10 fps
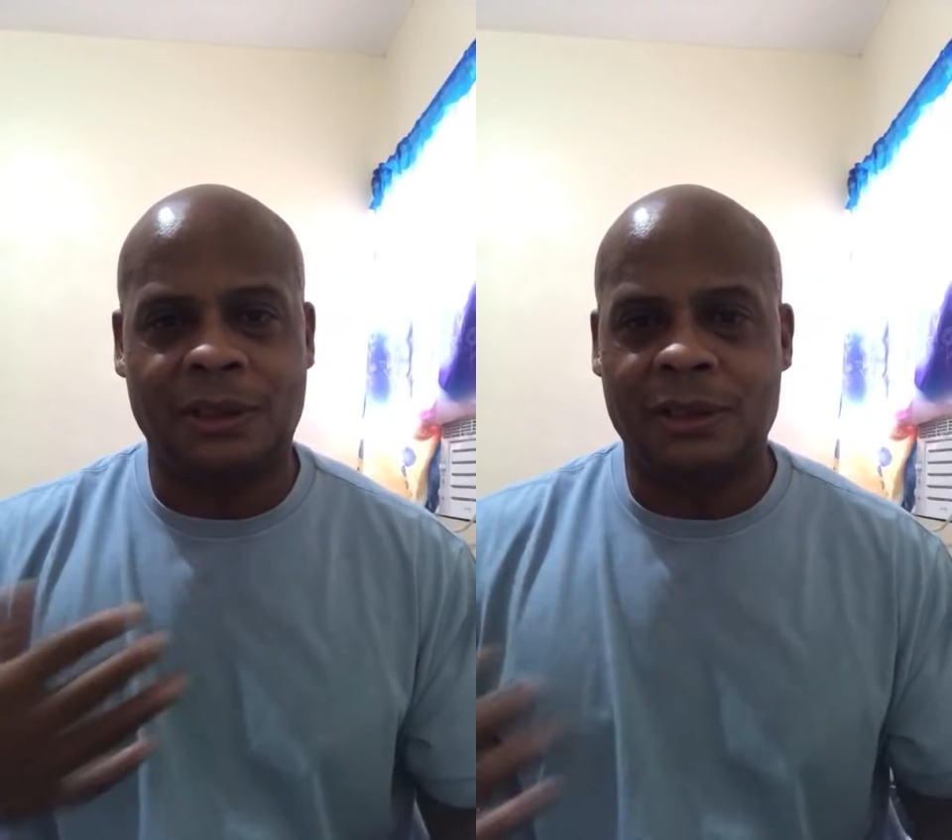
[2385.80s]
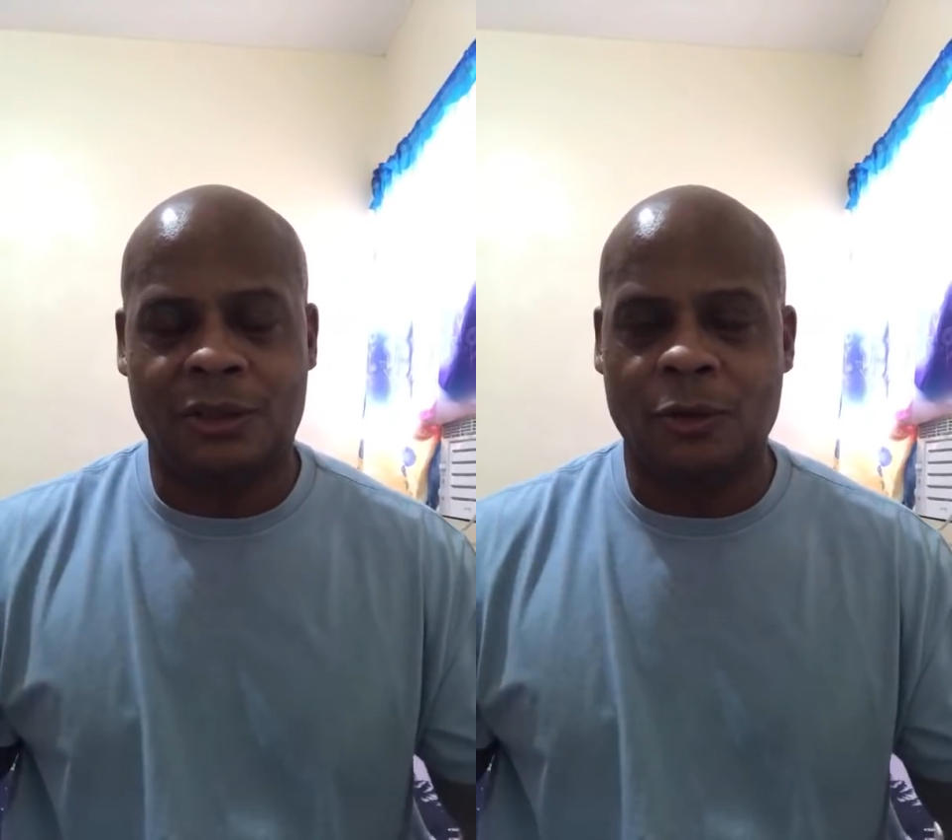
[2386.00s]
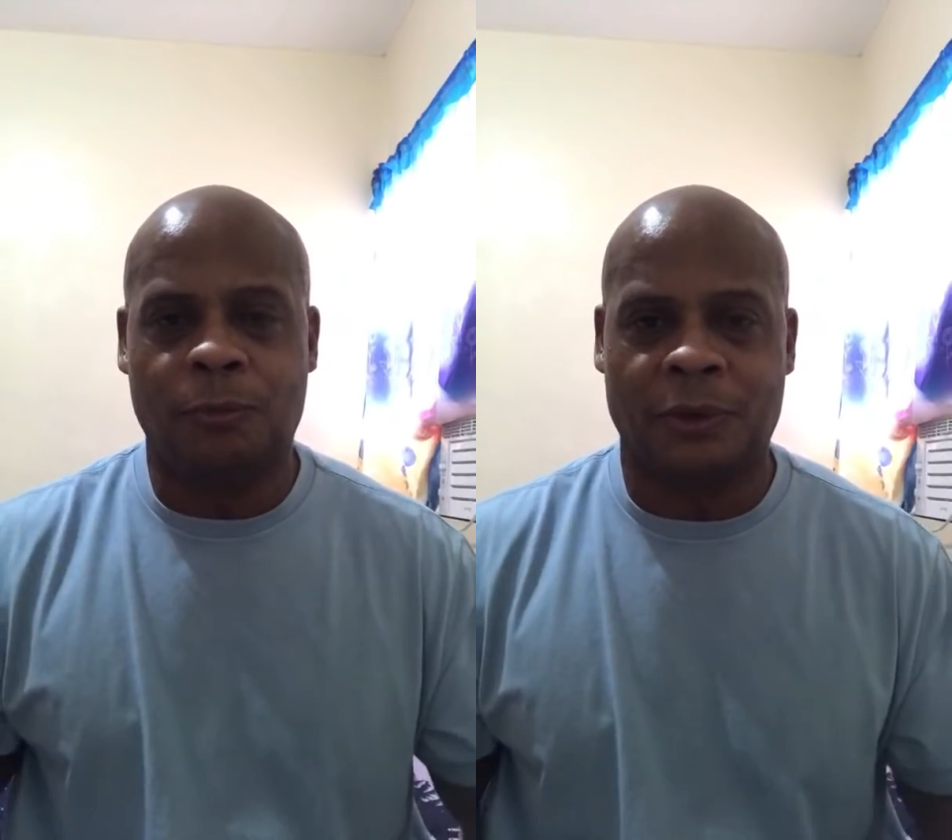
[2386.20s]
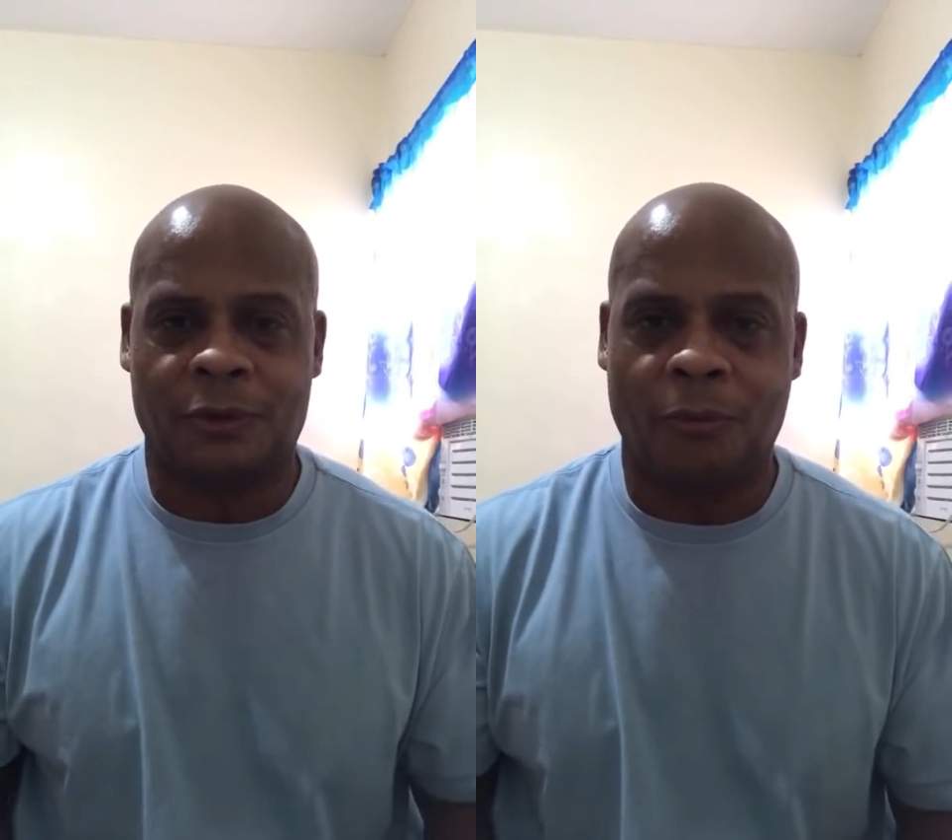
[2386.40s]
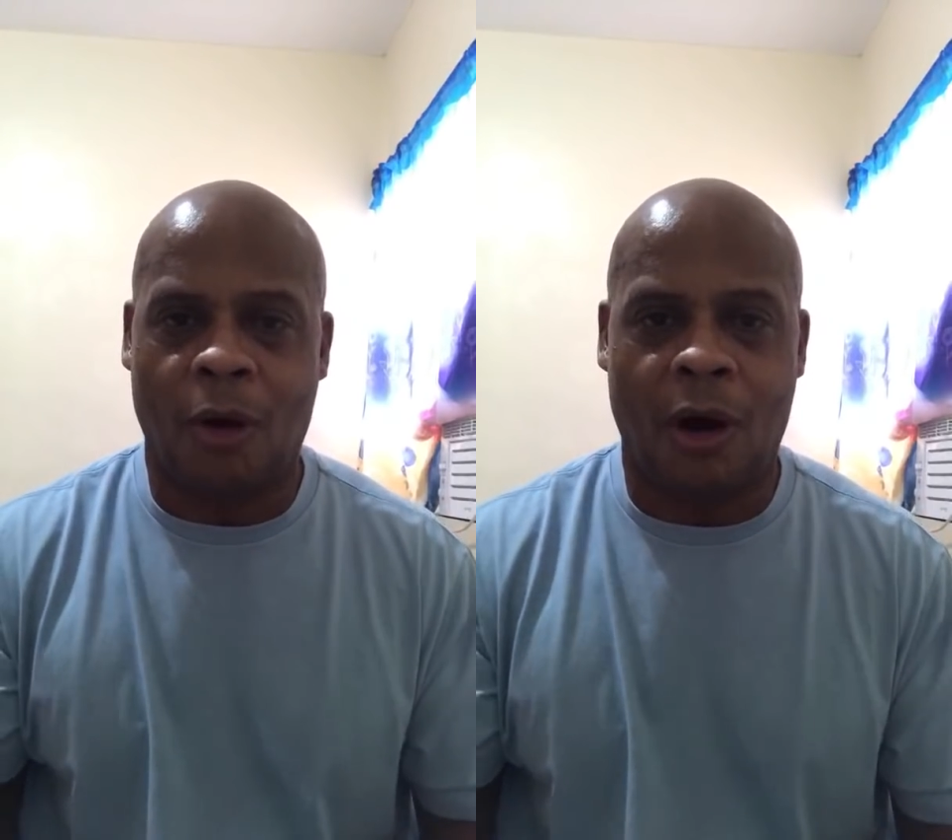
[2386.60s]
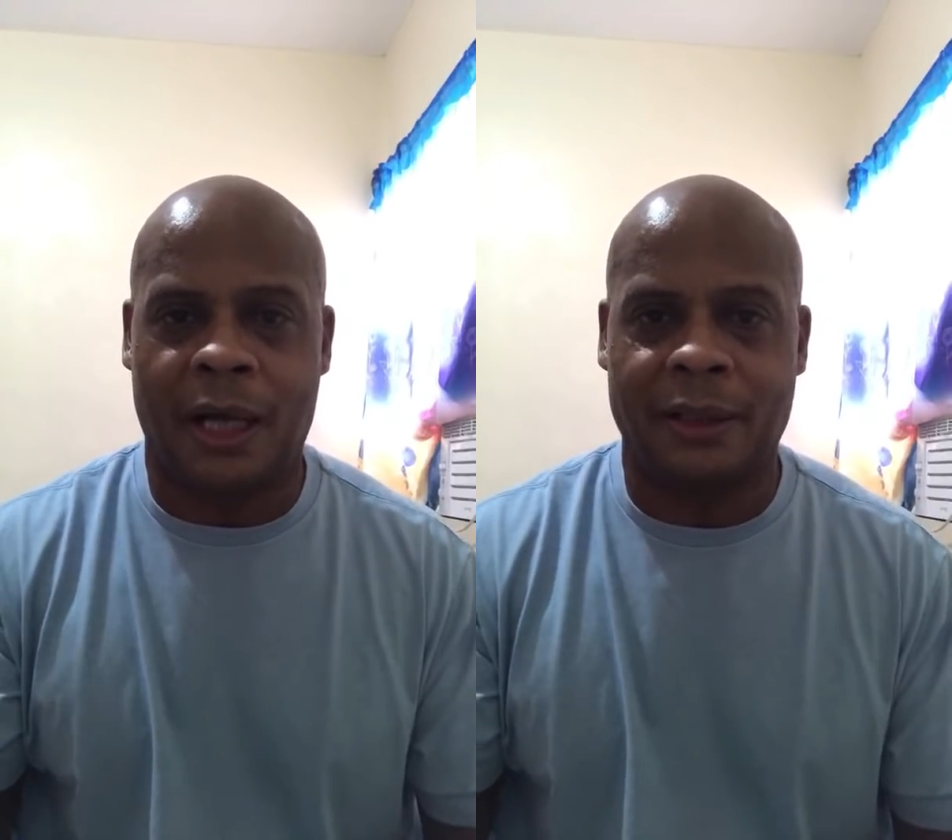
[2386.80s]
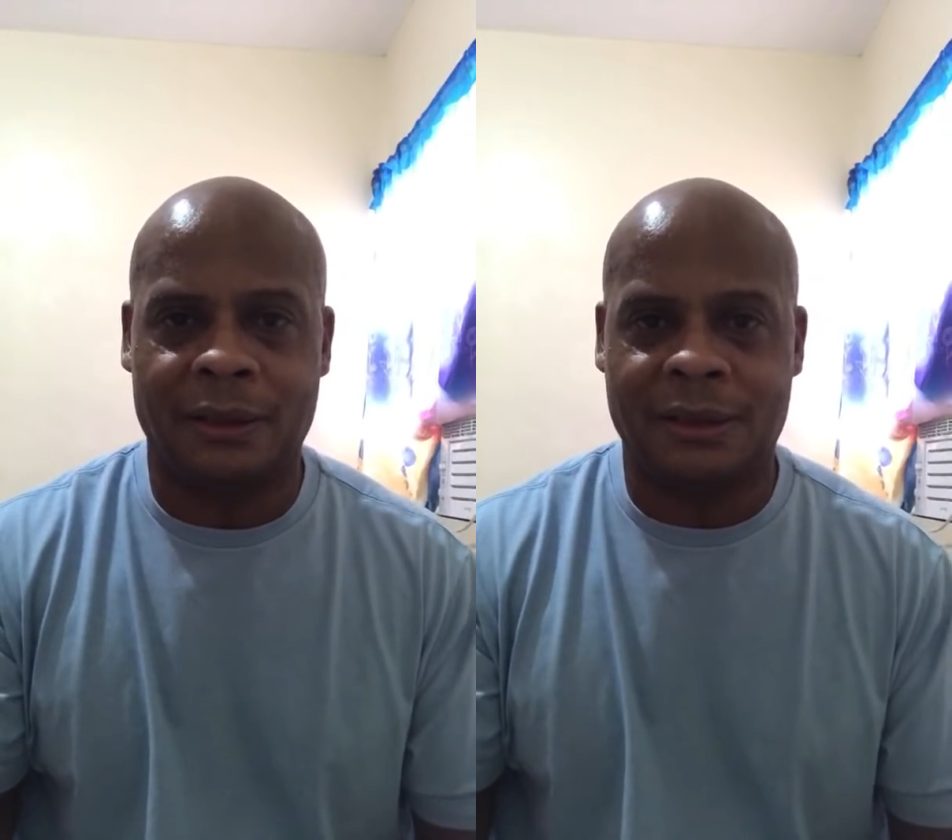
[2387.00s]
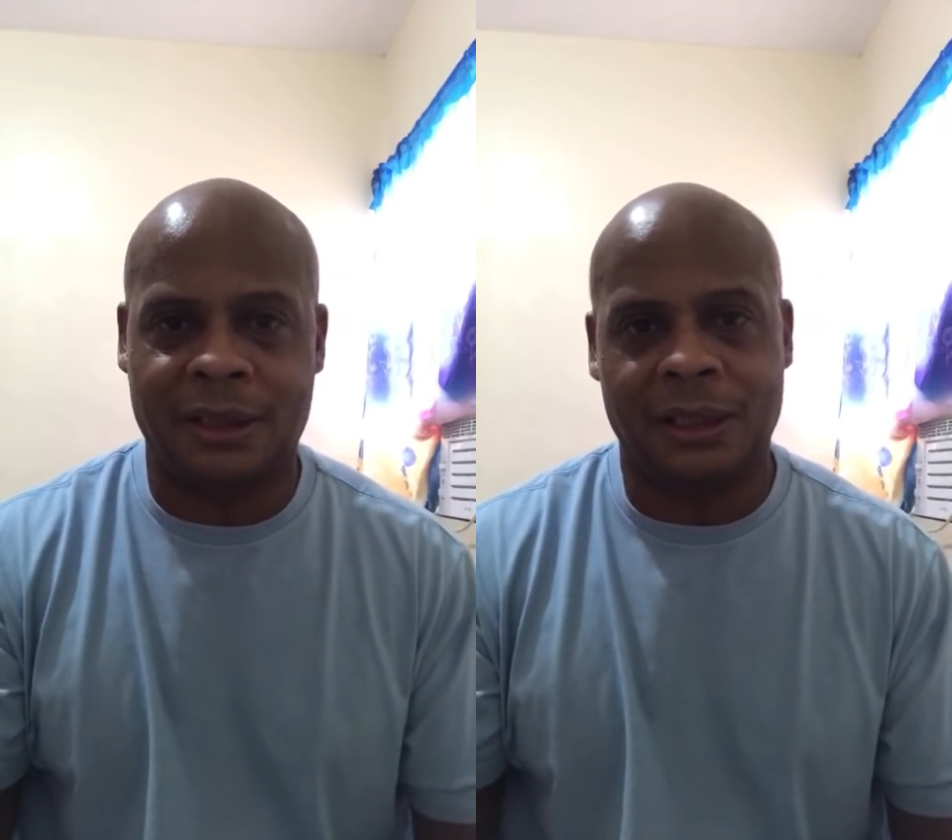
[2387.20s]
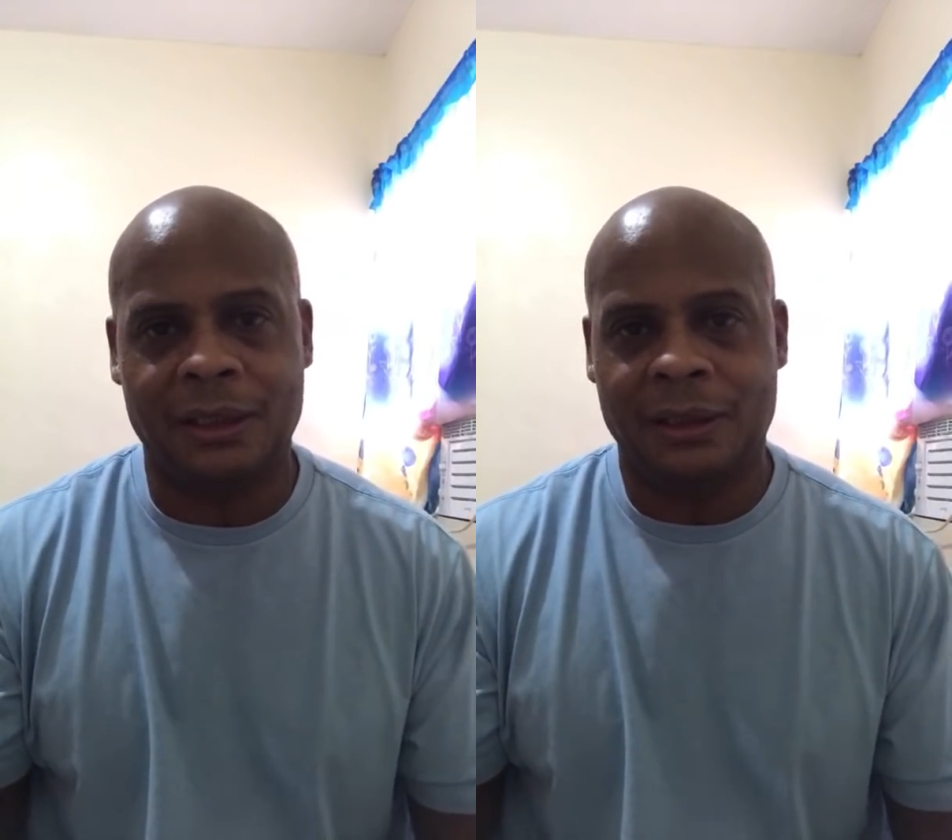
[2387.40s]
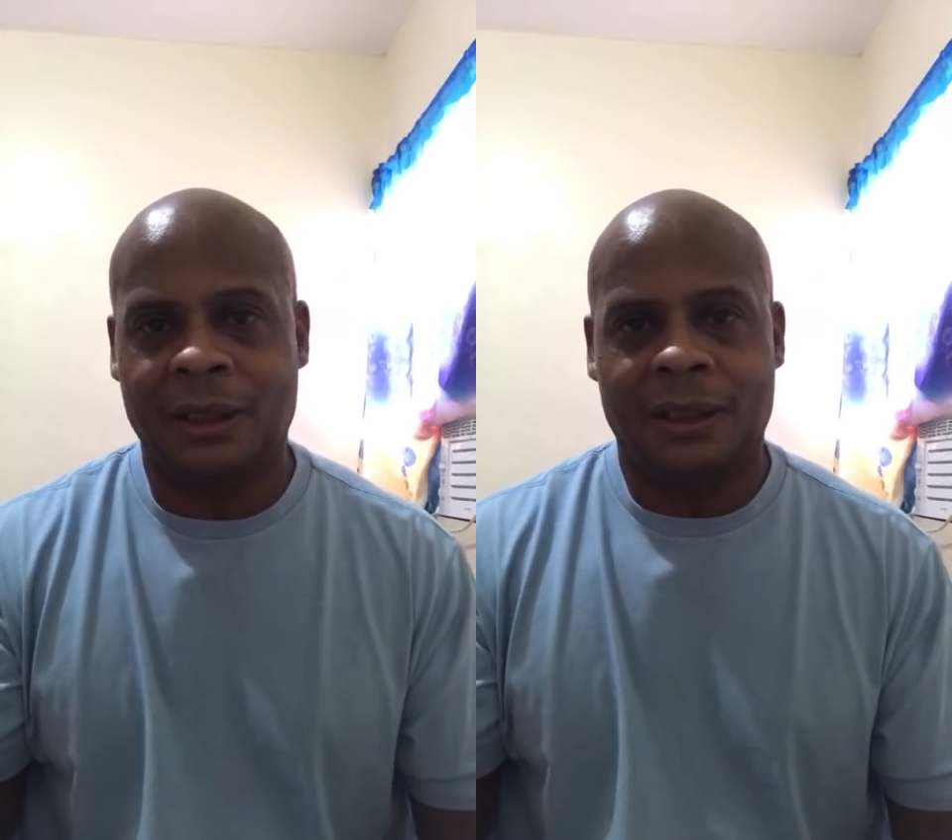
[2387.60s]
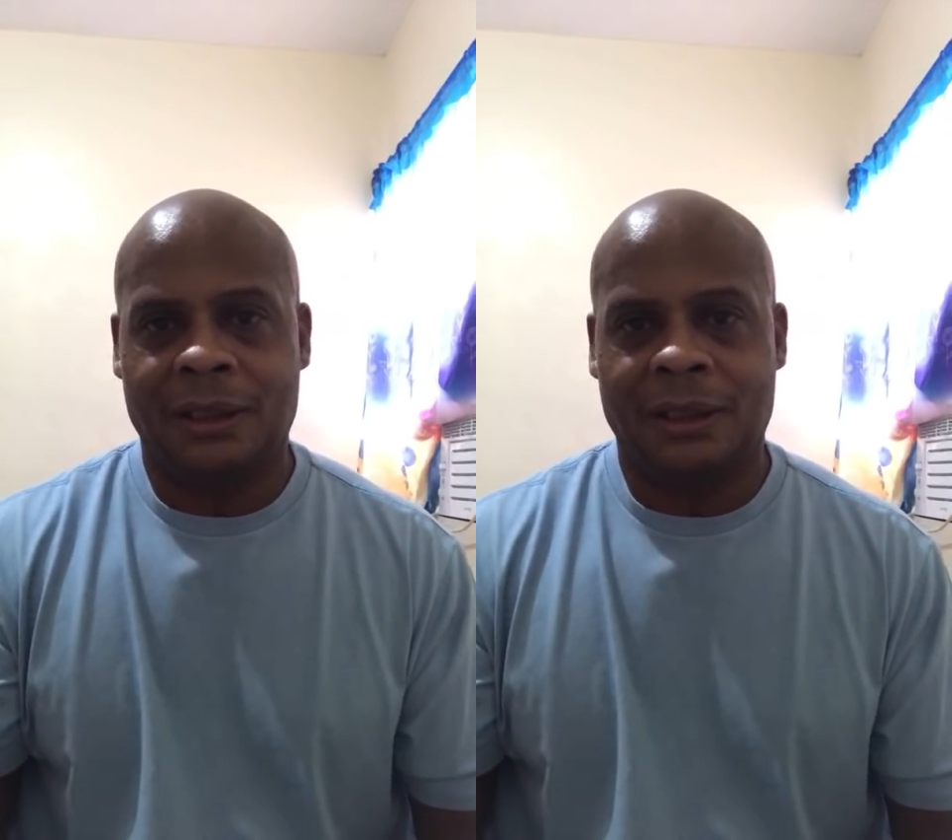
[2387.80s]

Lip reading: she's super smart, see.